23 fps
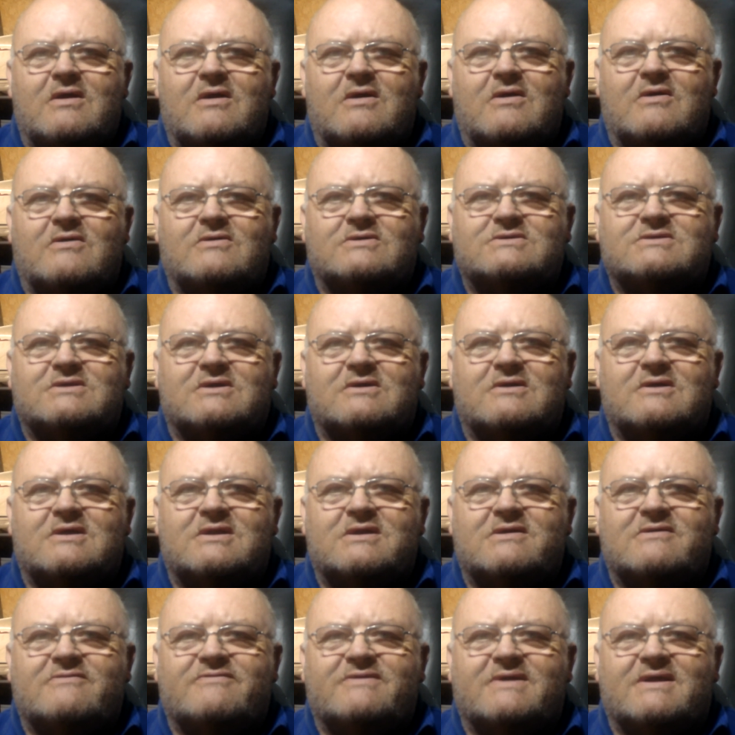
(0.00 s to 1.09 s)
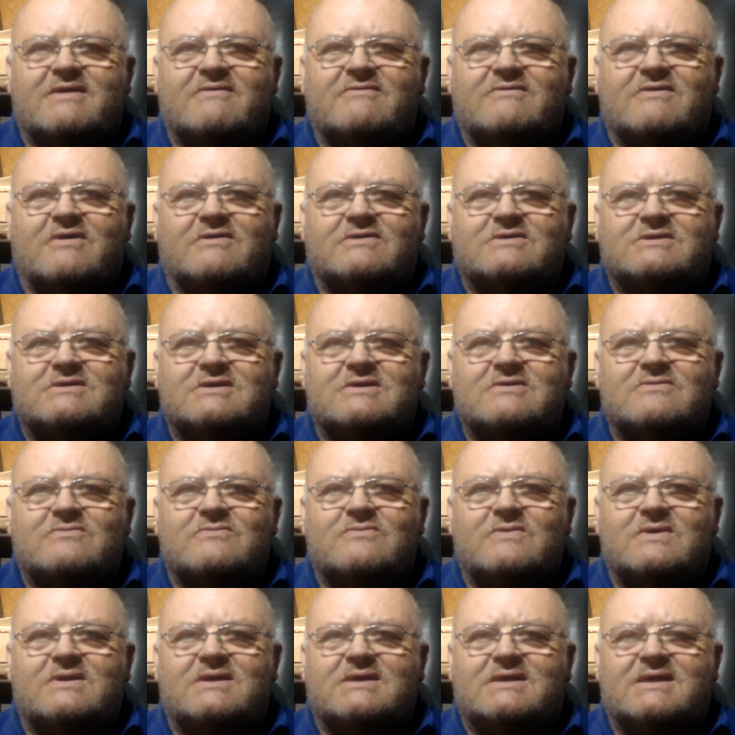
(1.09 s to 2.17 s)
Also, another thing I've got to do
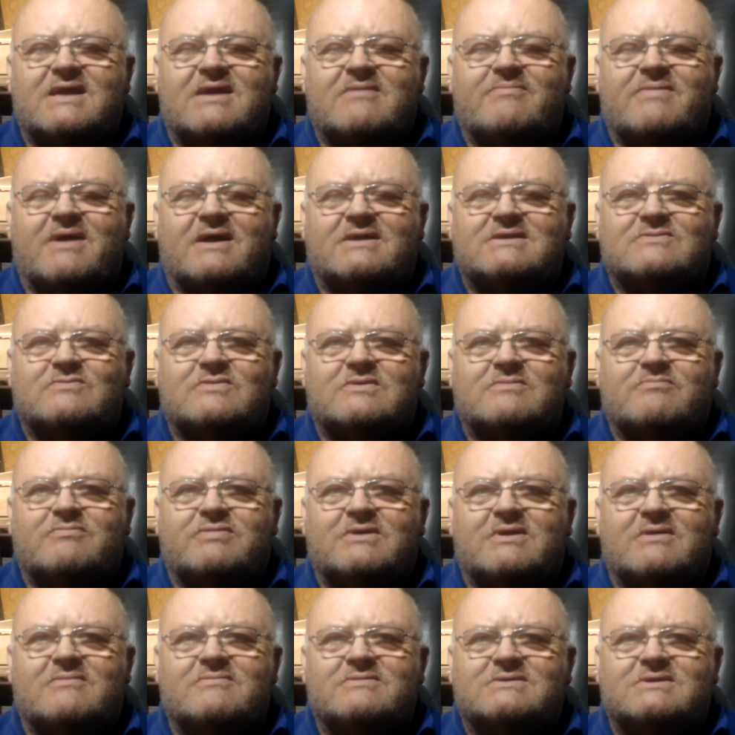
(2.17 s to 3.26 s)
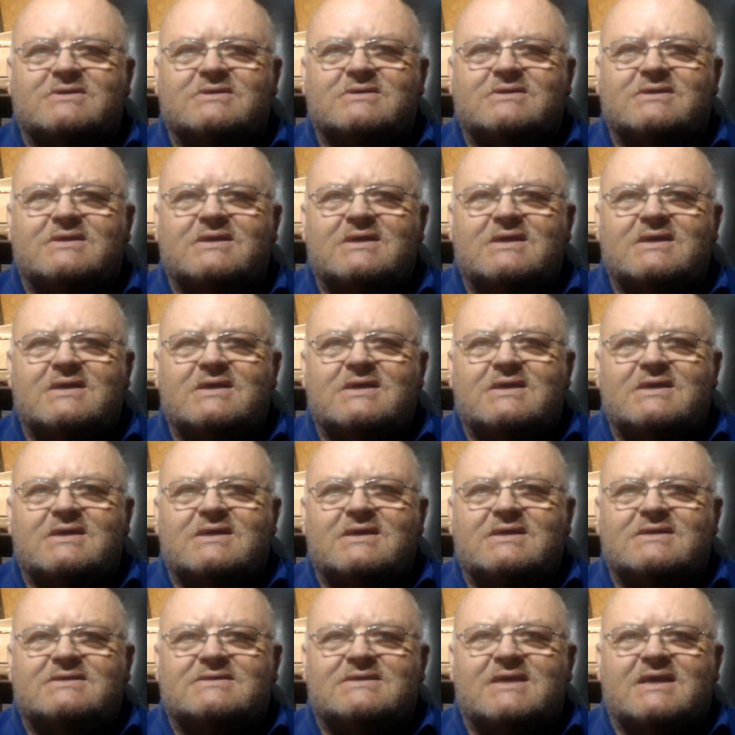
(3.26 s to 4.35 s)
when I get back to Wood Plumpton
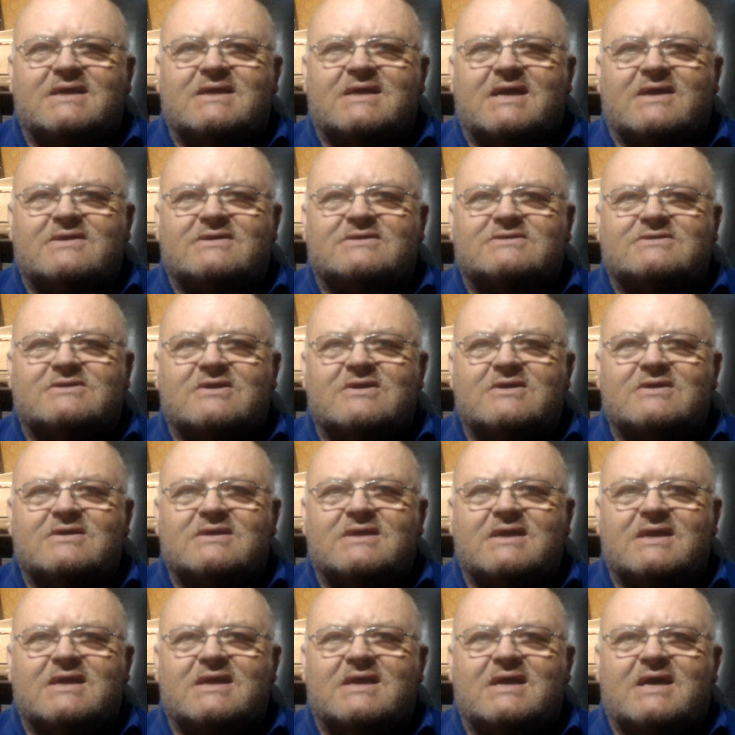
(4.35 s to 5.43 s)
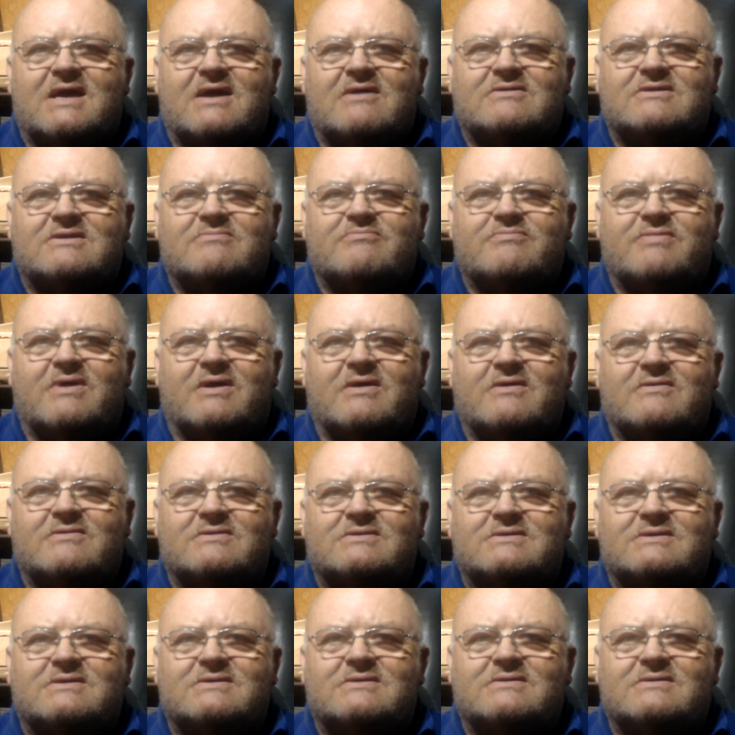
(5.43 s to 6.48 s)
is take out the stern gear out of the boat,